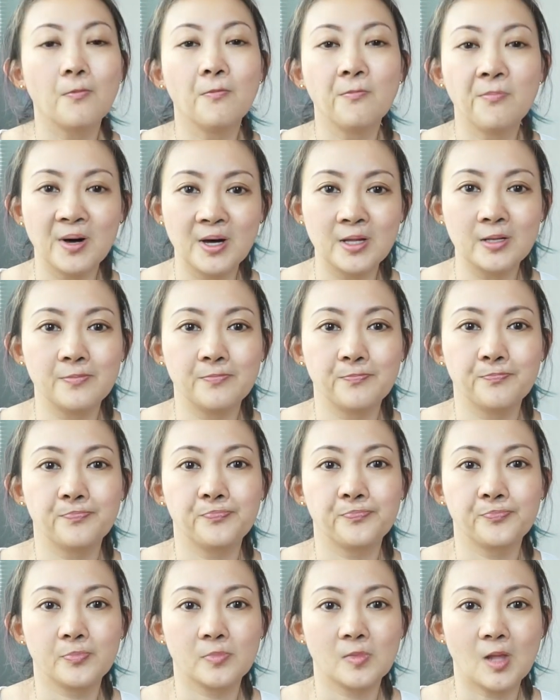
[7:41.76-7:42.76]
But
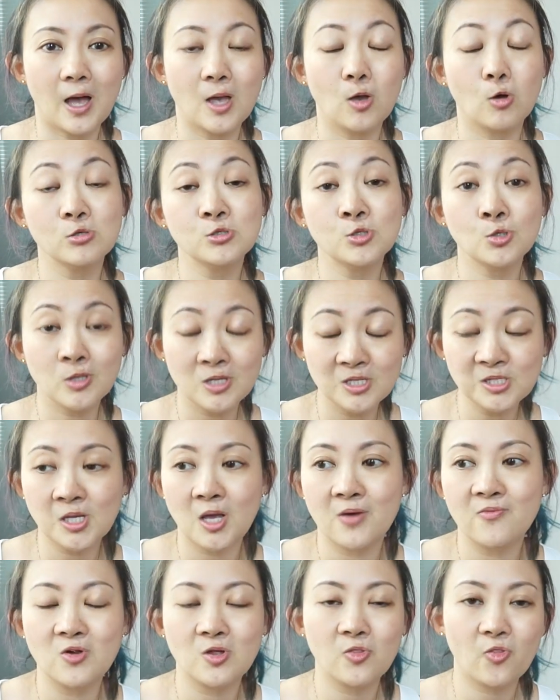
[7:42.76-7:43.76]
I also
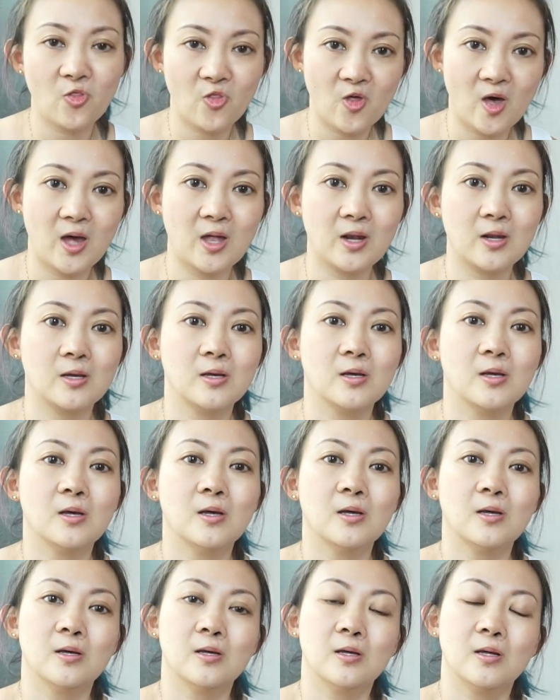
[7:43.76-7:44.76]
discovered that
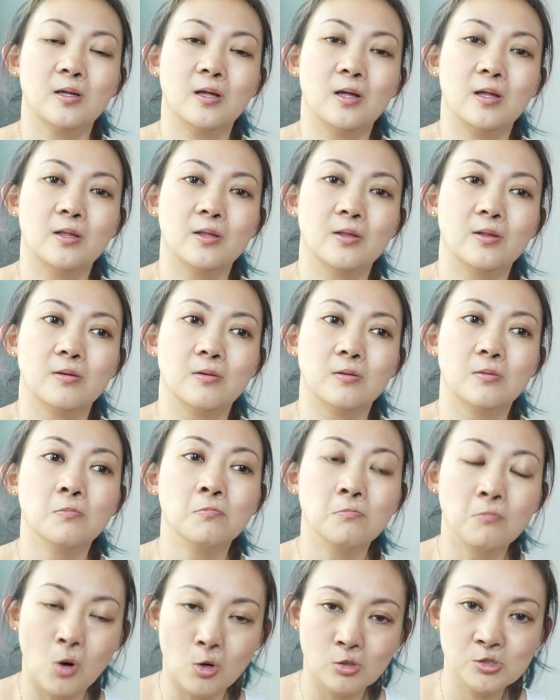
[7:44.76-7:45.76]

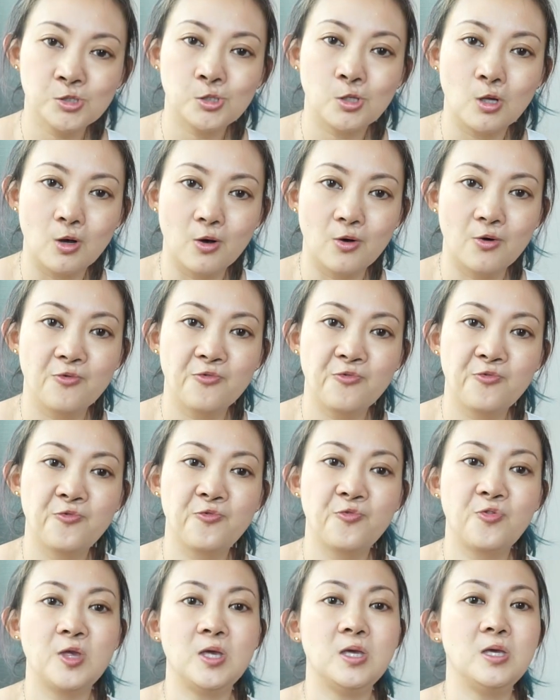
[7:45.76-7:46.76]
most of
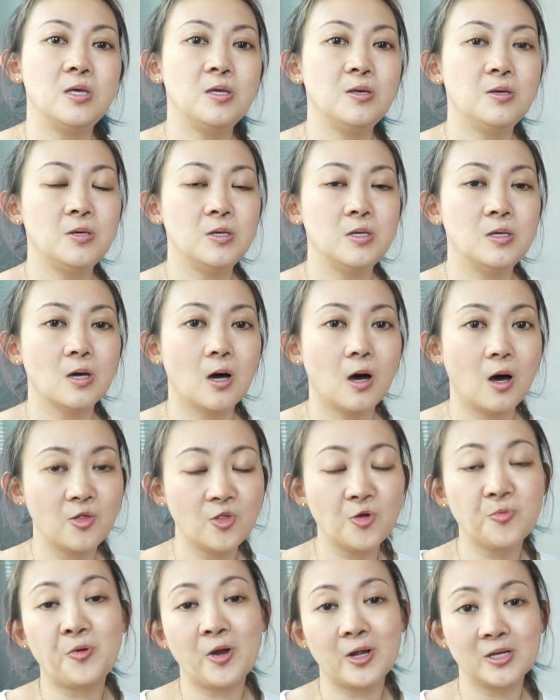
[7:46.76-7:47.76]
the
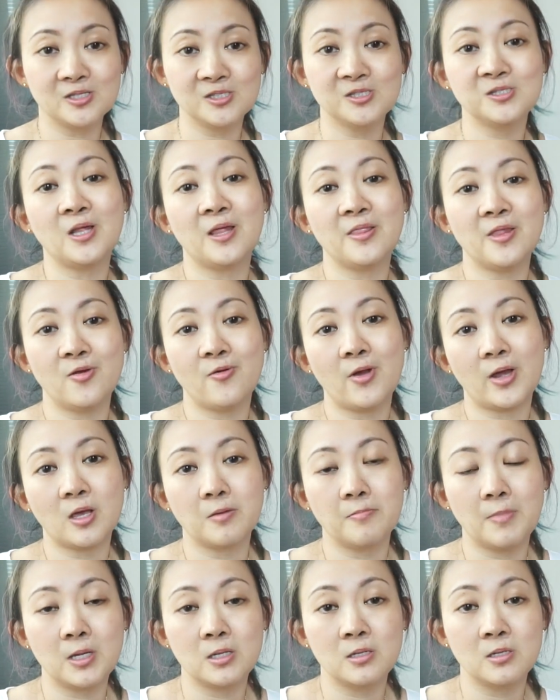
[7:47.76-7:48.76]
other brands that they
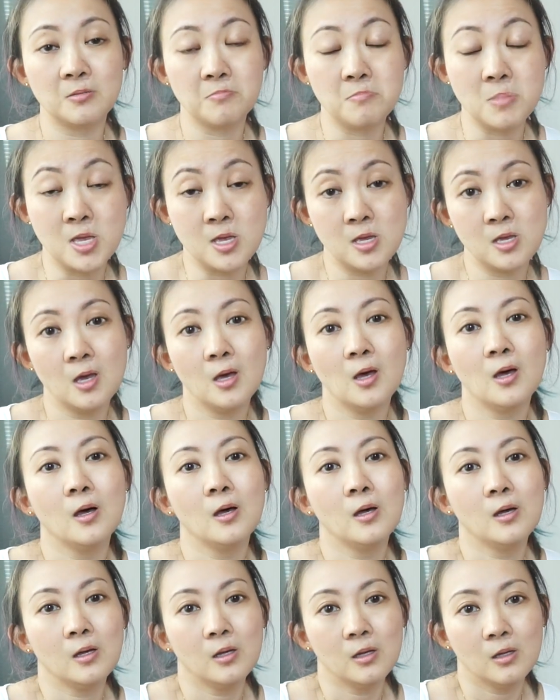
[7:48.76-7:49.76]
recommended me
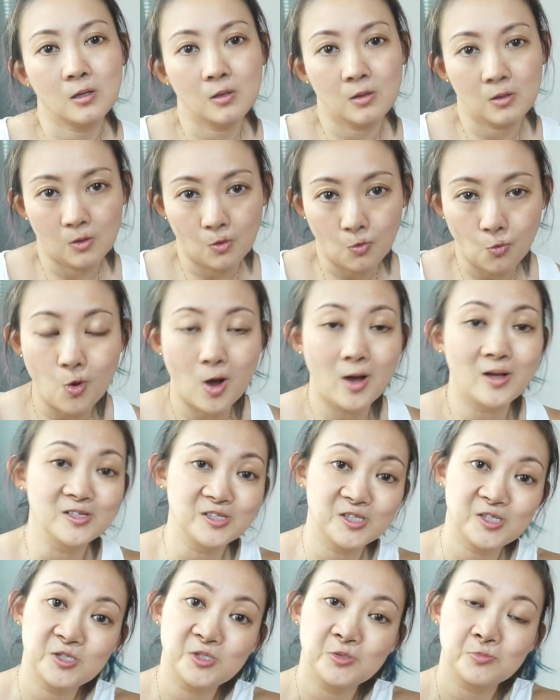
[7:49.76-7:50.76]

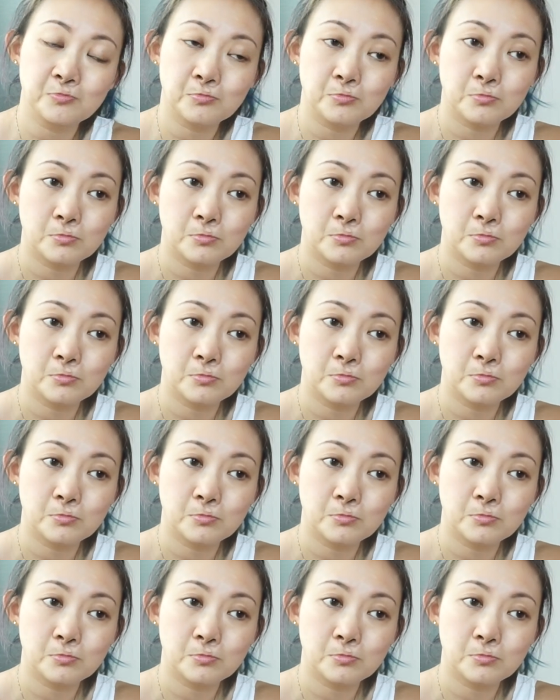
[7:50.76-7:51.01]
was